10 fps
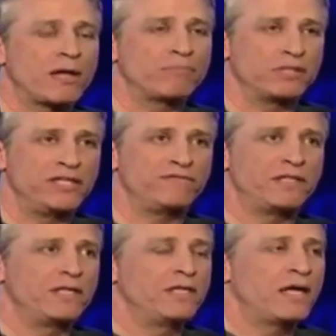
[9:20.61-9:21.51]
I believed,
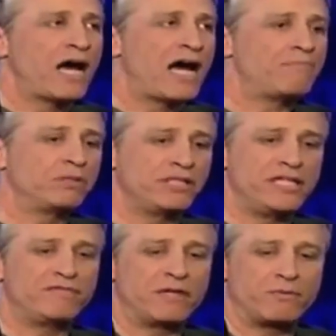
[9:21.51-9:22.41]
I
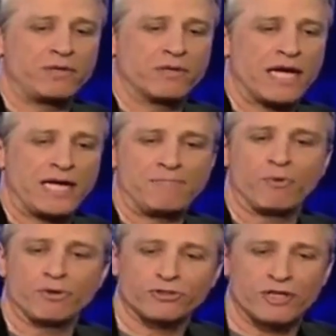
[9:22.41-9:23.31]
believed that we were at a
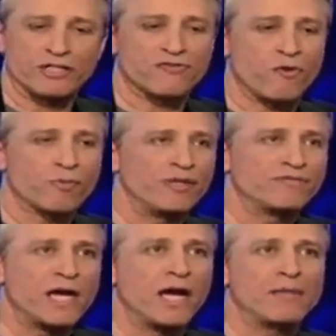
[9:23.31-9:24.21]
more
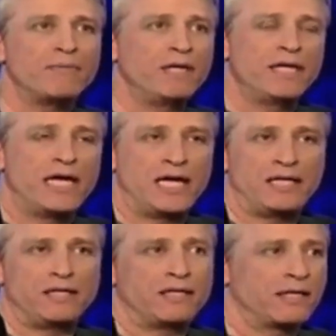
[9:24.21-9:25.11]
transformative time
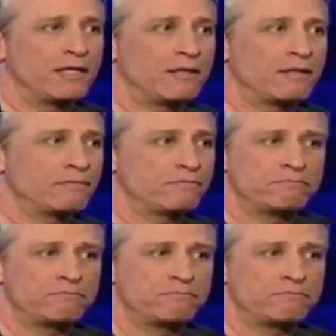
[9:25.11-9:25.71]
and, uh,